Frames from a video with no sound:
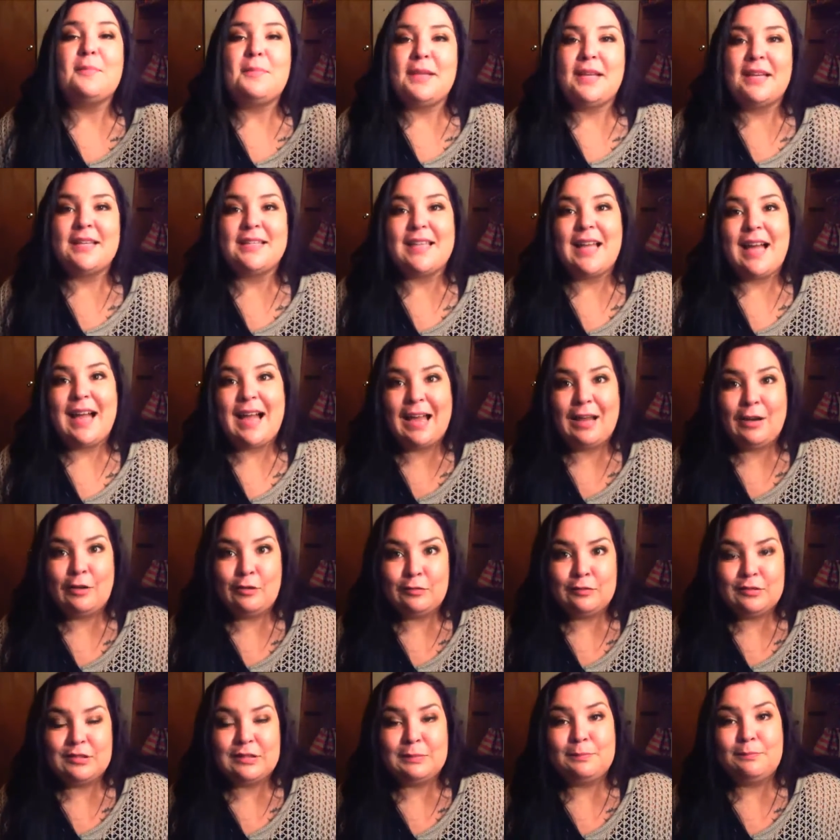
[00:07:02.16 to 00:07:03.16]
because I
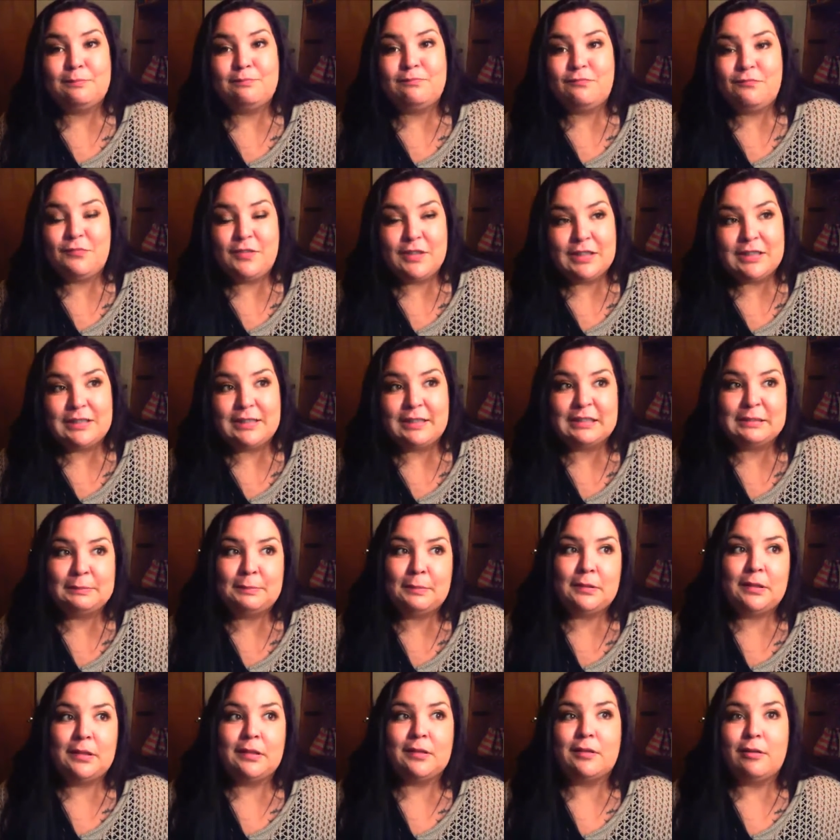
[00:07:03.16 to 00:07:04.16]
don't feel like
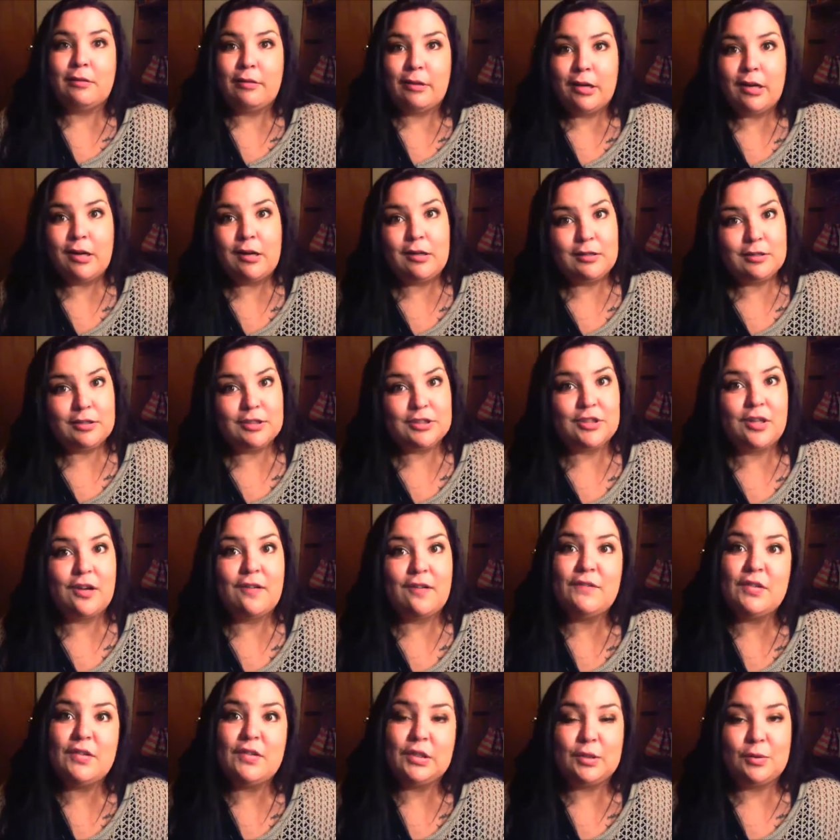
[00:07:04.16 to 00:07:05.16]
spending thirty dollars on
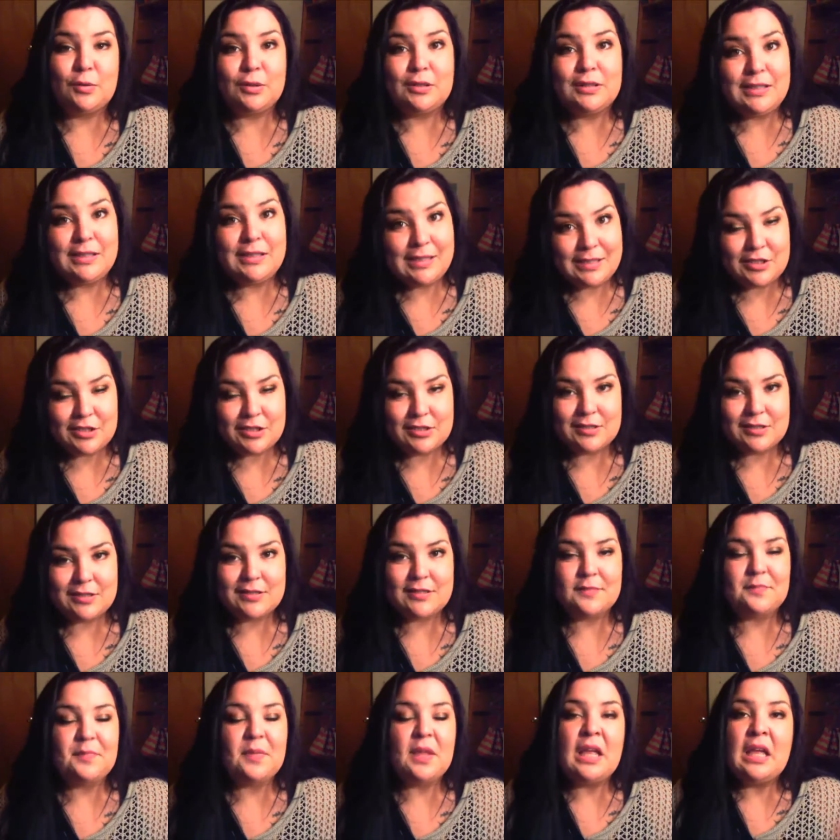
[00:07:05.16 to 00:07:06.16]
Velour
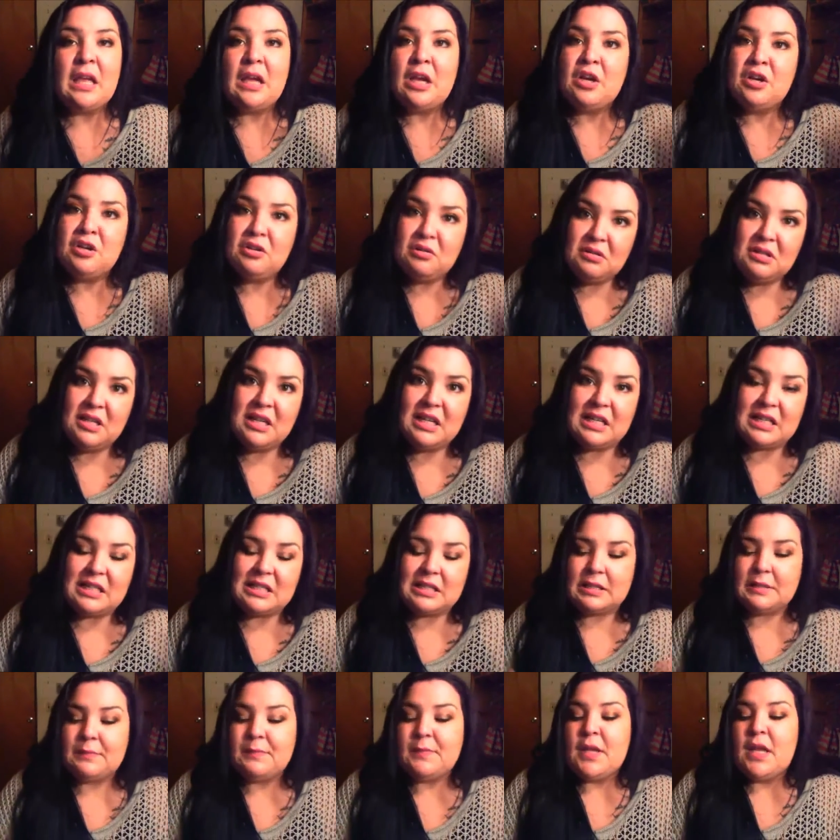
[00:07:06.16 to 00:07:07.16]
lashes. Who
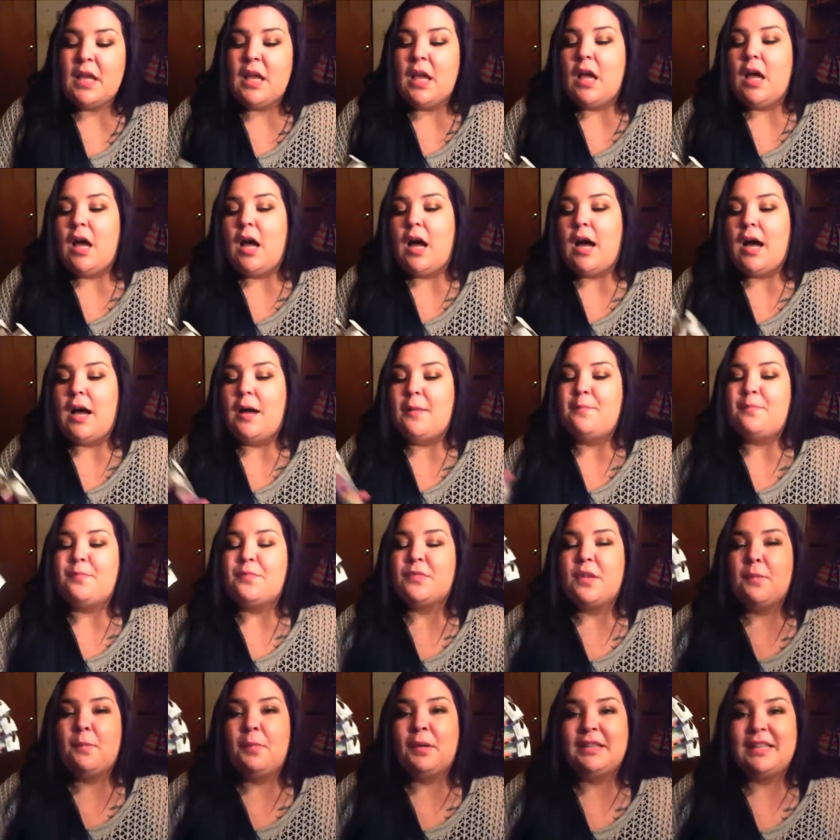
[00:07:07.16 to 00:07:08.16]
does? Um,
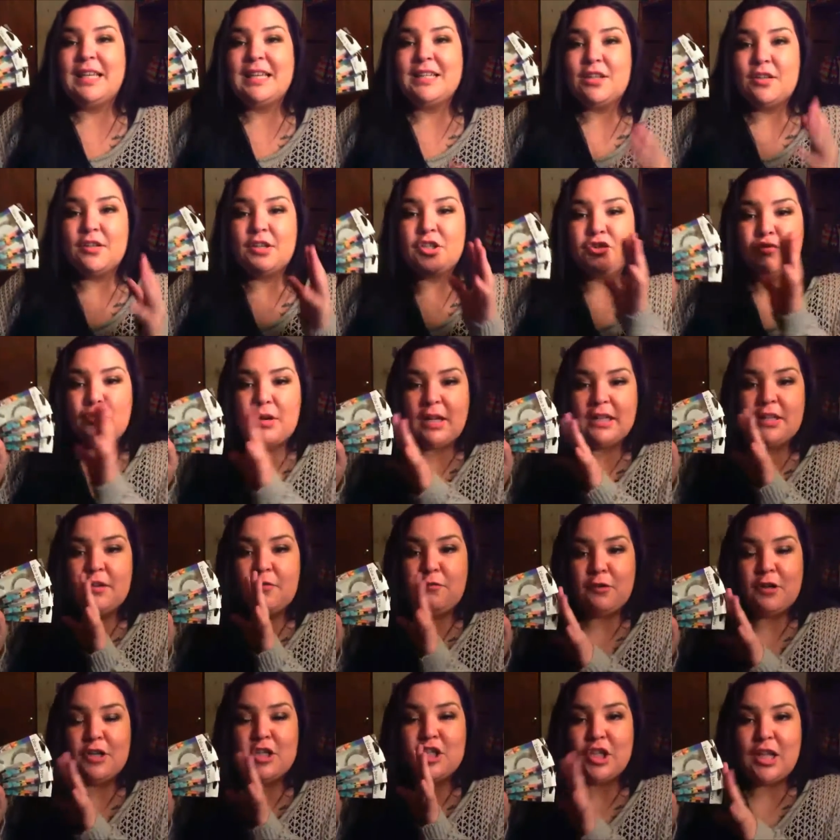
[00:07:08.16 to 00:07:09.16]
but these are the Shredding the
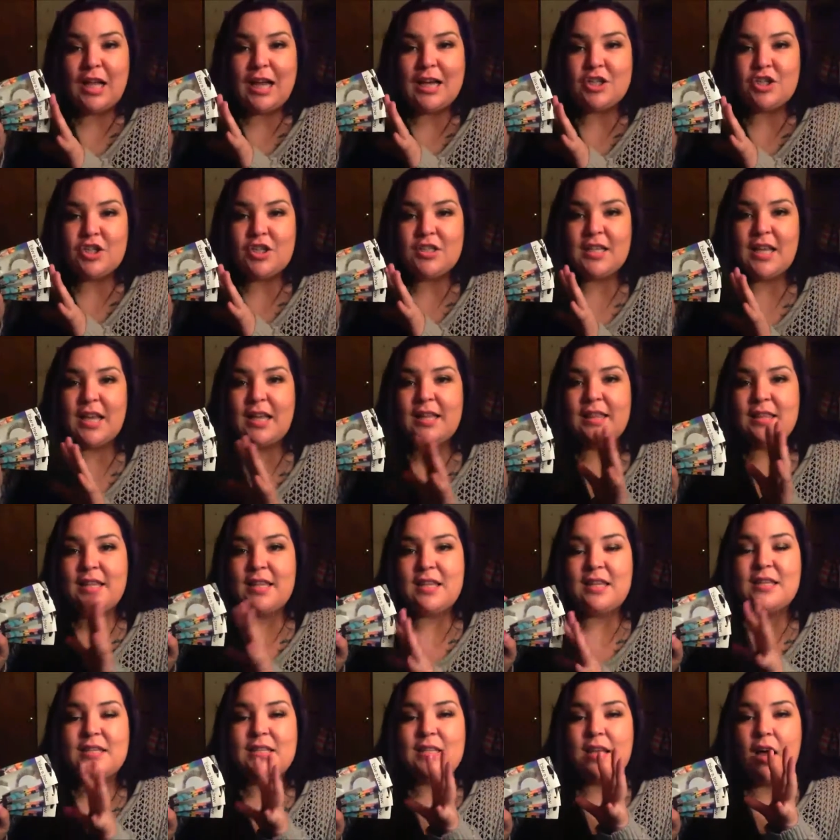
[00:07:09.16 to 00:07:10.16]
Fringe lashes, and
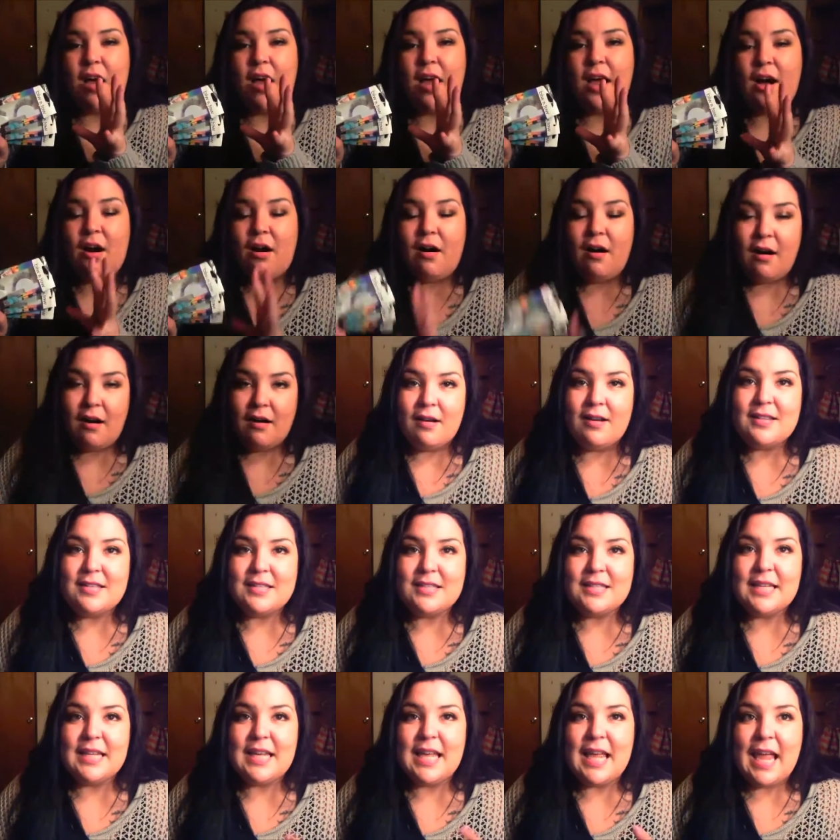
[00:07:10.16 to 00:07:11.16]
these
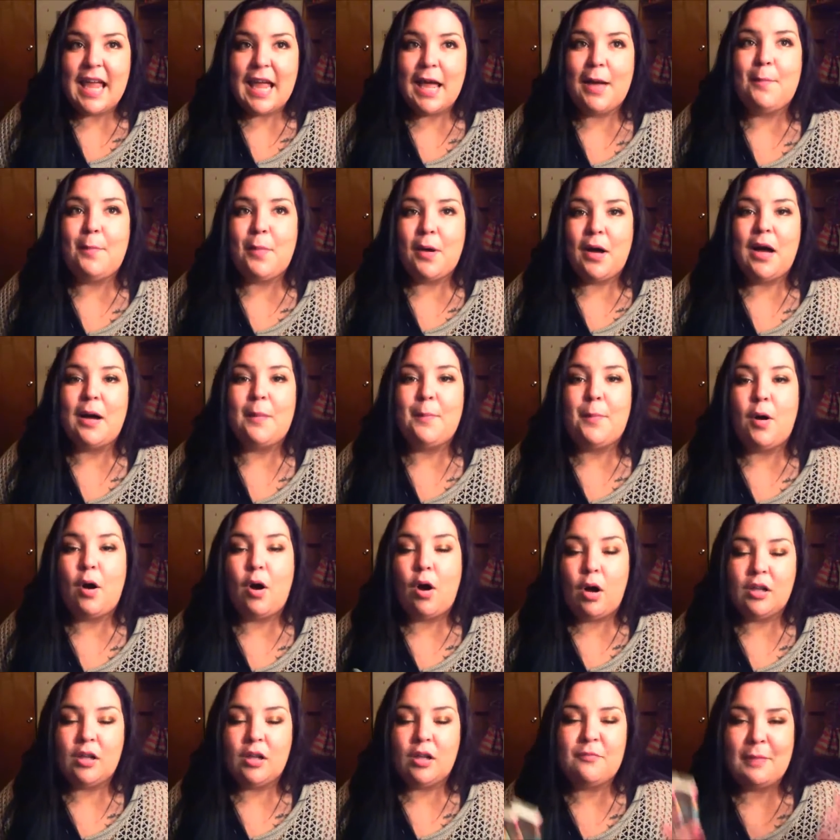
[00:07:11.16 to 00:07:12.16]
honestly amp up
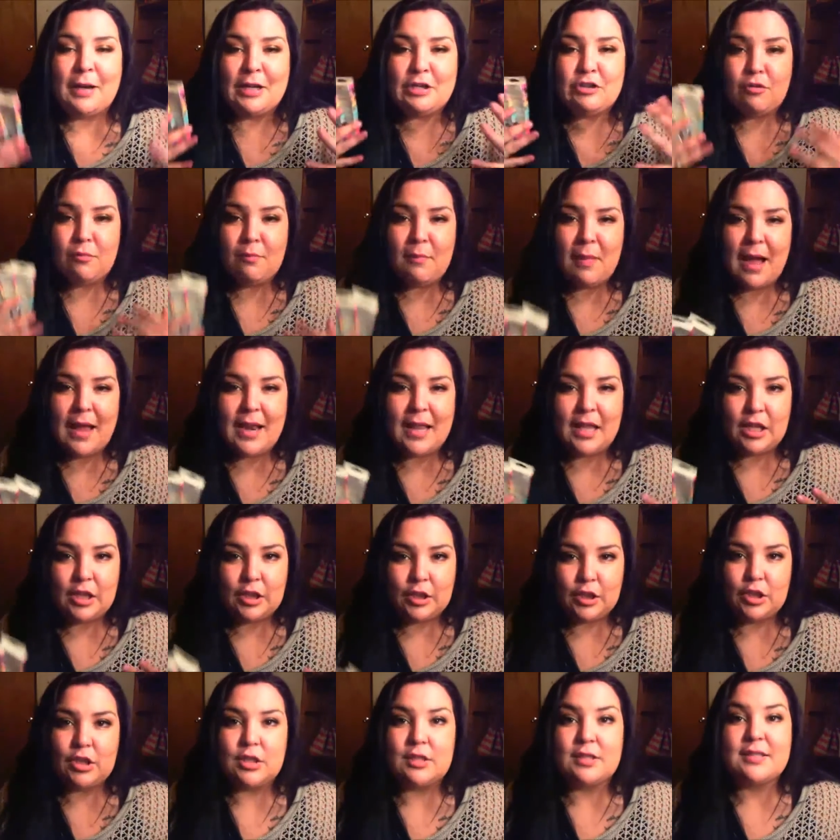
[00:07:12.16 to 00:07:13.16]
all of my dramatic
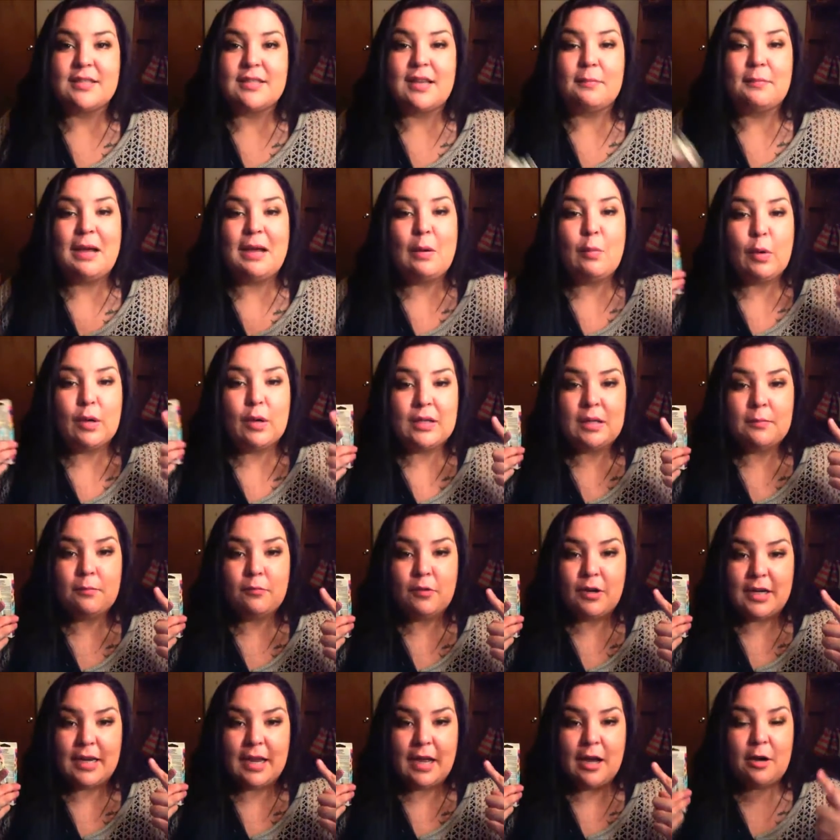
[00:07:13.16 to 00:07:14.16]
looks. I'm not wearing them
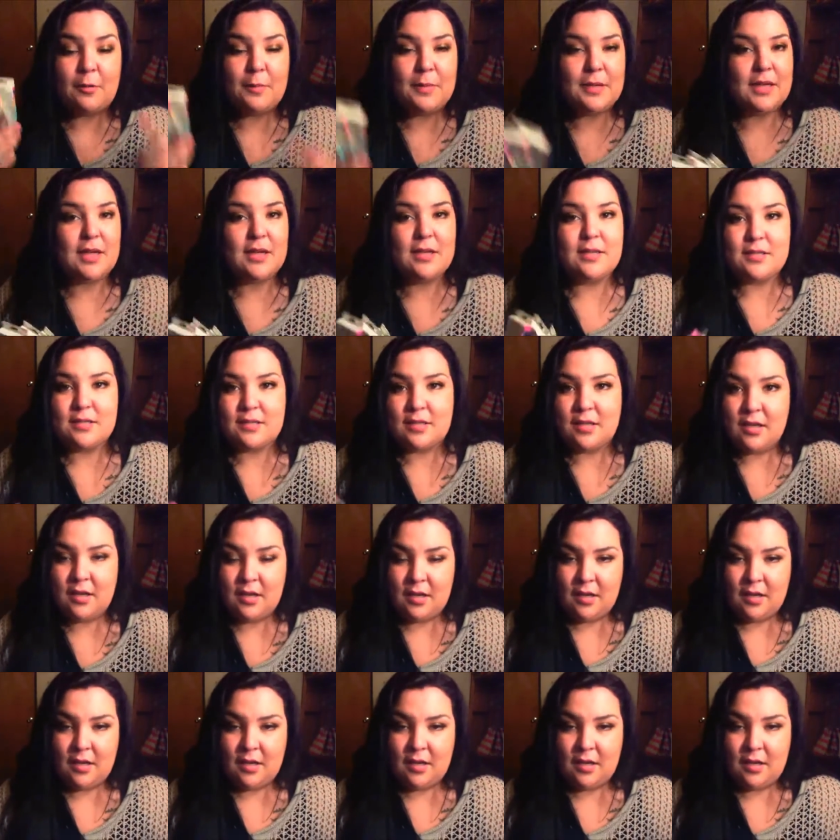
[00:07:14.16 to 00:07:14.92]
right now because